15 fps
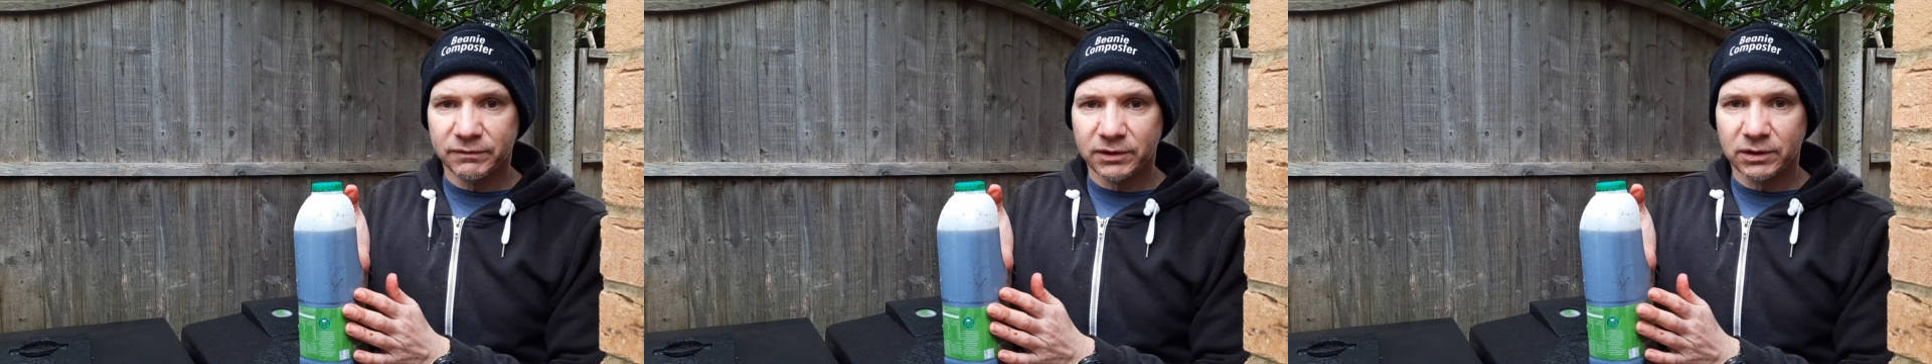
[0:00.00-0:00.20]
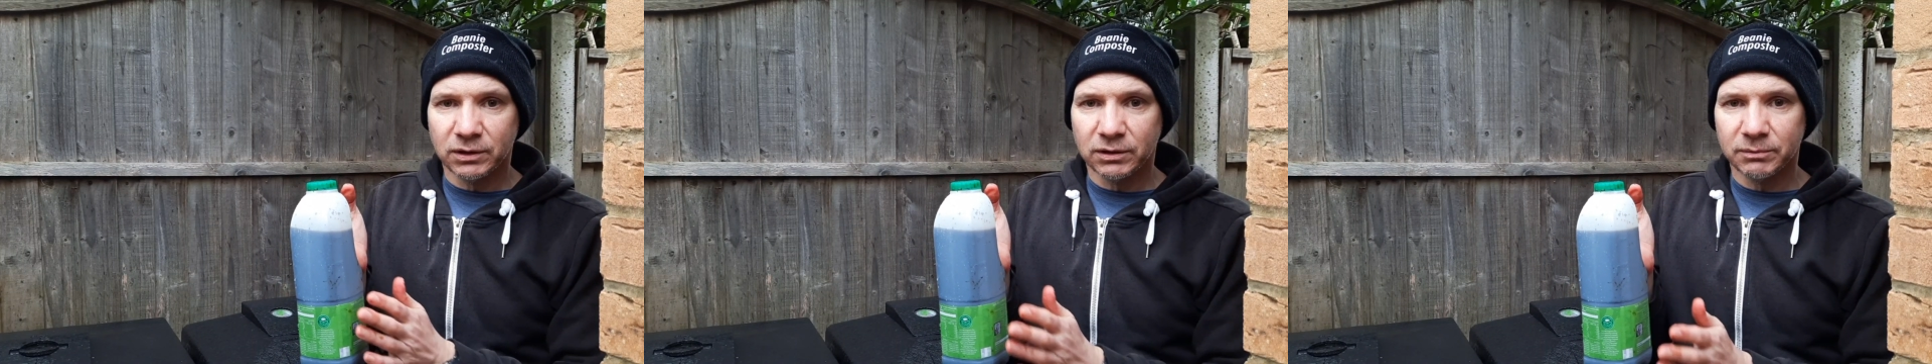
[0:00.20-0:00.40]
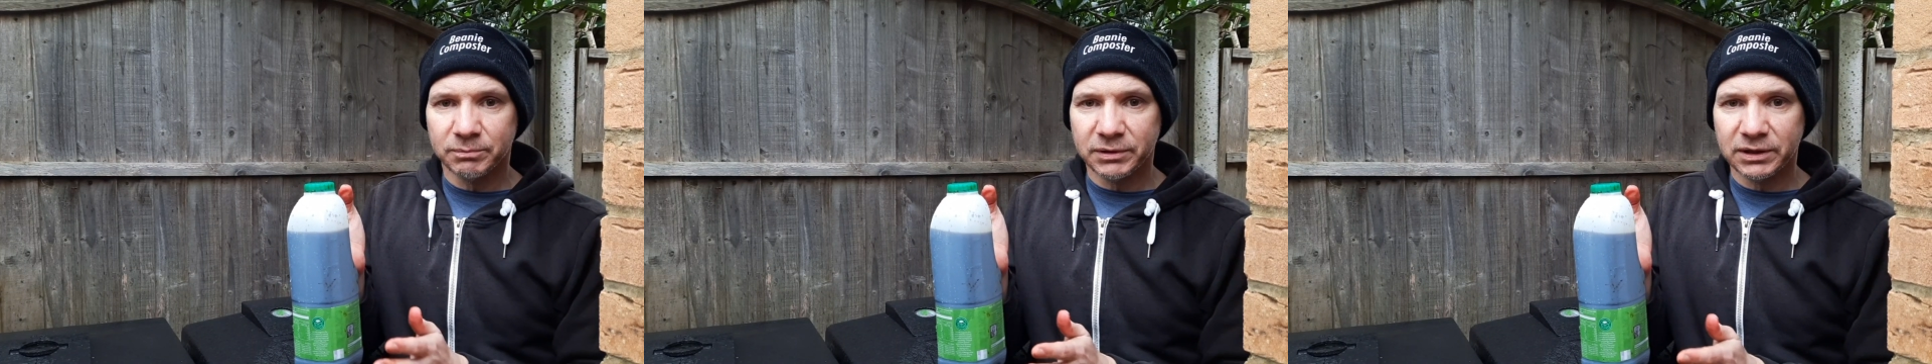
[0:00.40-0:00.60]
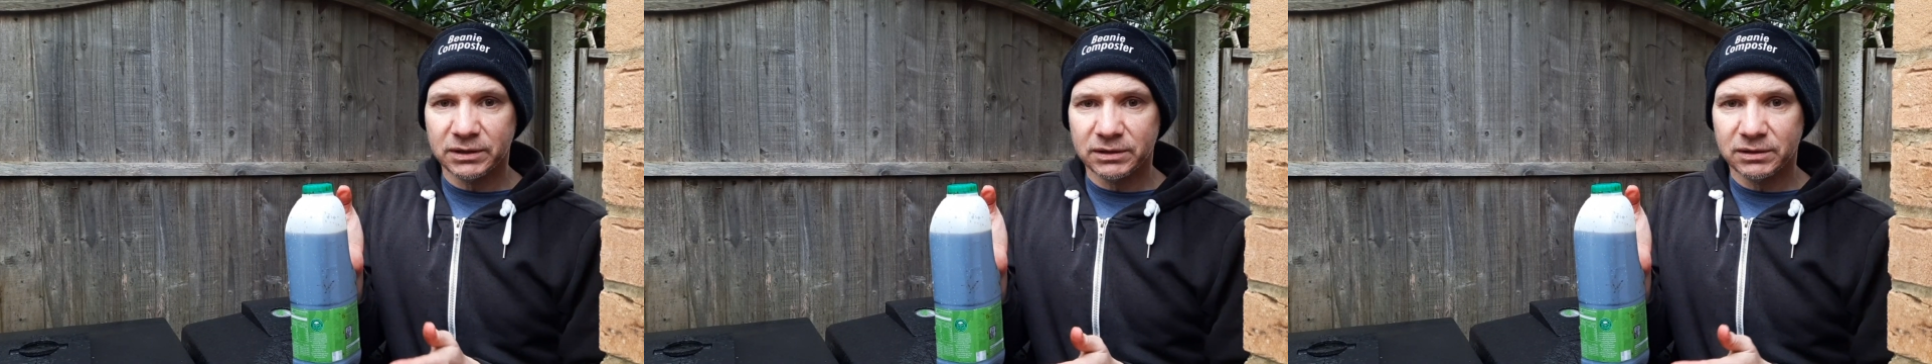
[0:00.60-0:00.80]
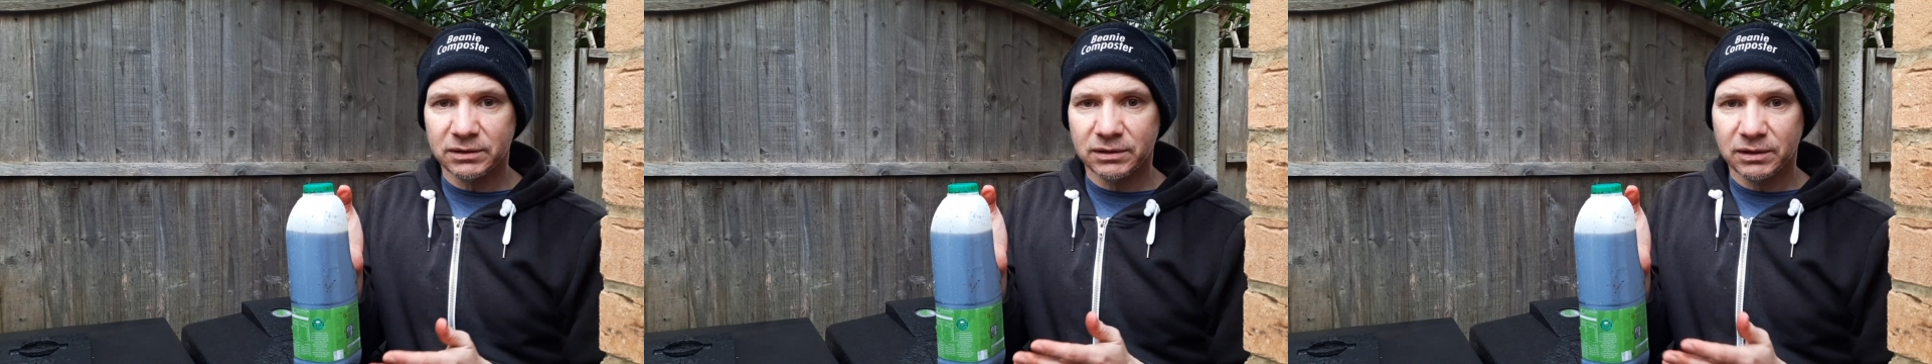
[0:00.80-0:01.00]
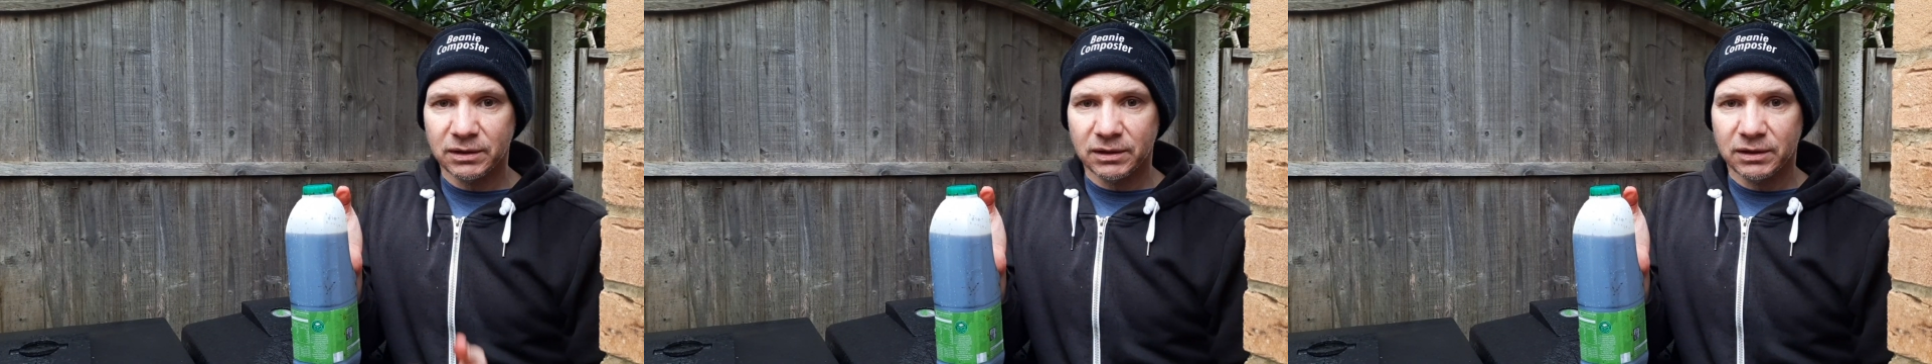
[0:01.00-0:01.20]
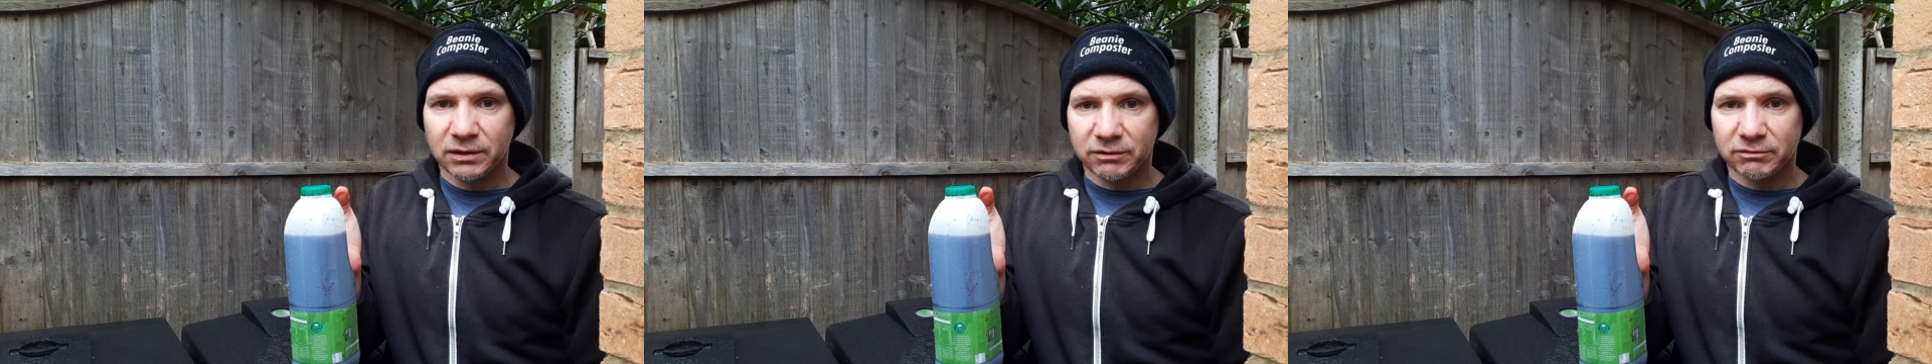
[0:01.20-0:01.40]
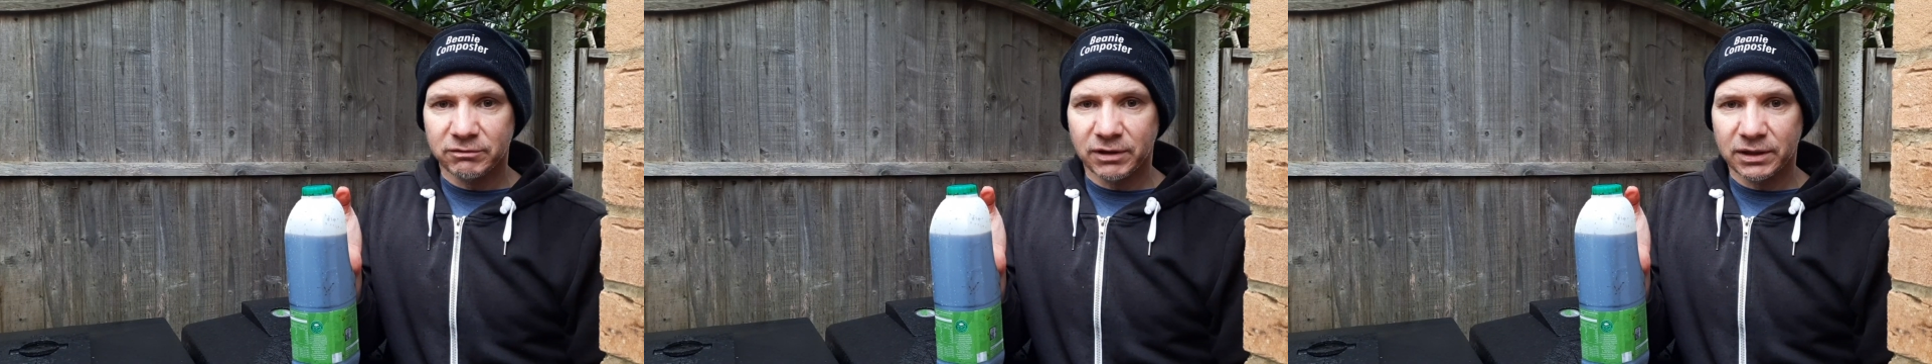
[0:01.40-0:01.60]
the Hotbin
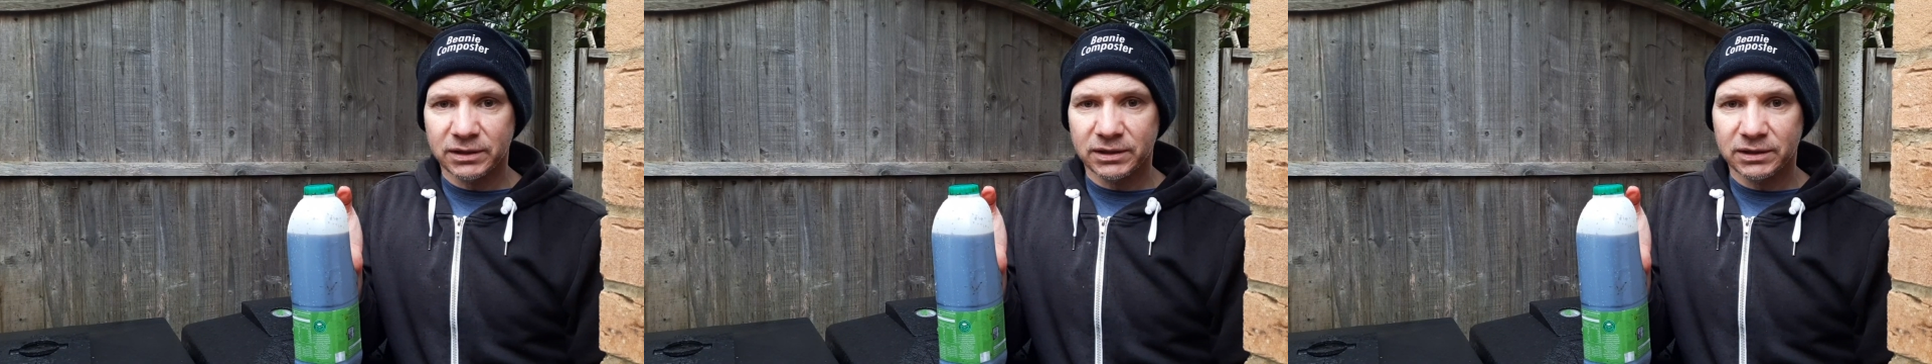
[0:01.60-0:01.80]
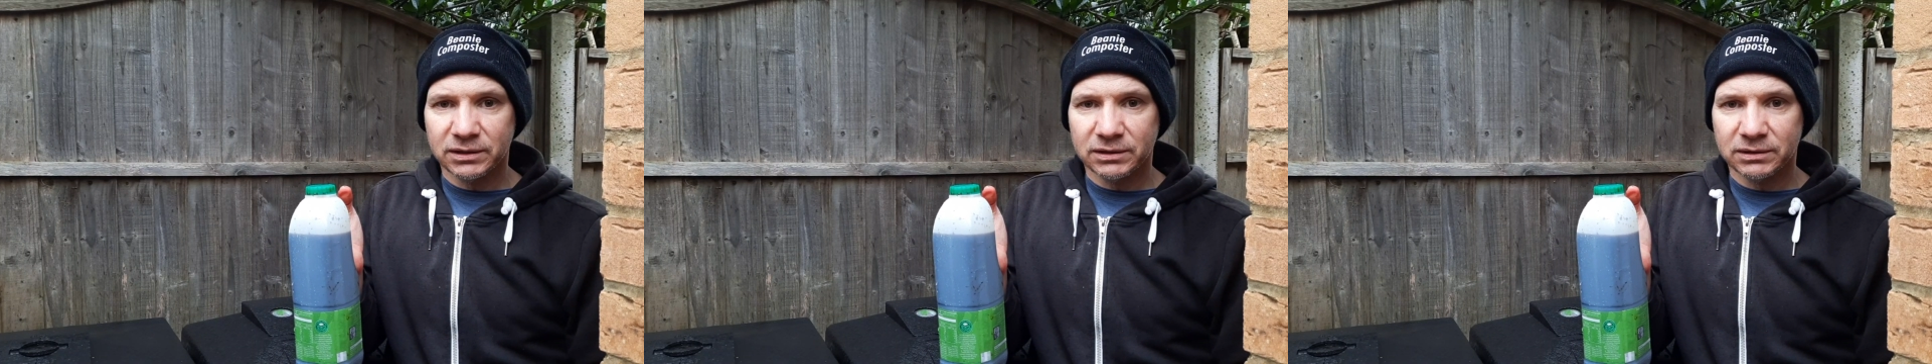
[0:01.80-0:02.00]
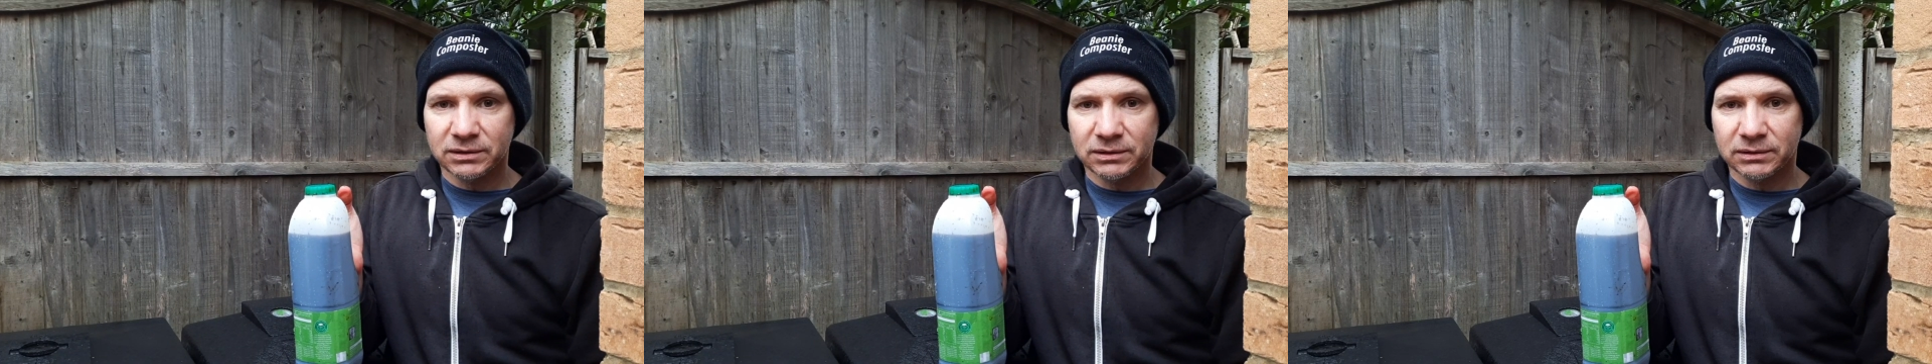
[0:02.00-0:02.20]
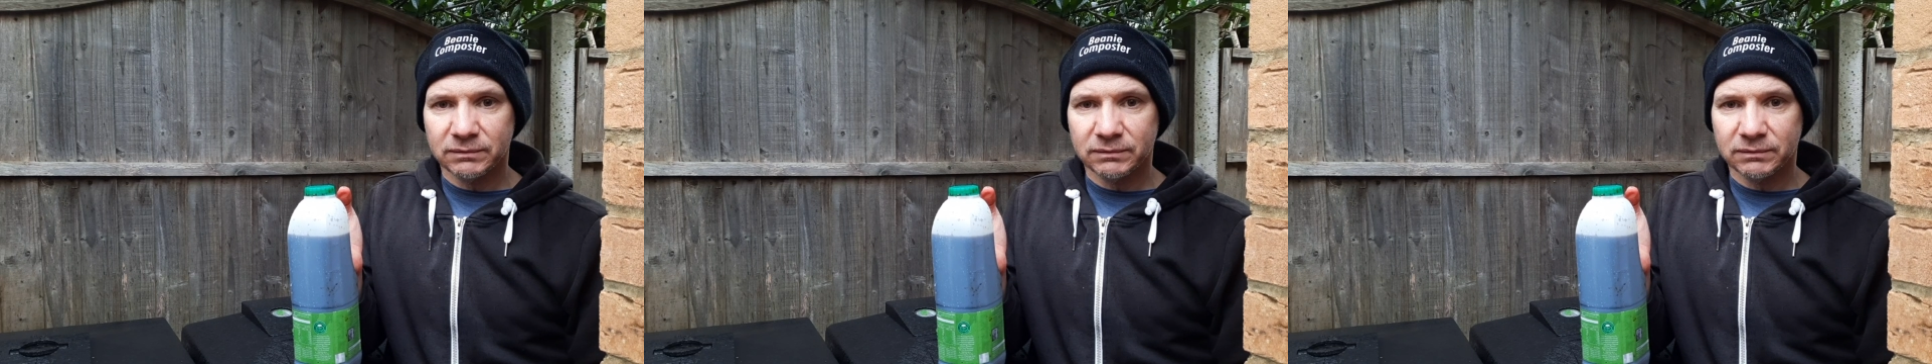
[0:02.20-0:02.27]
running,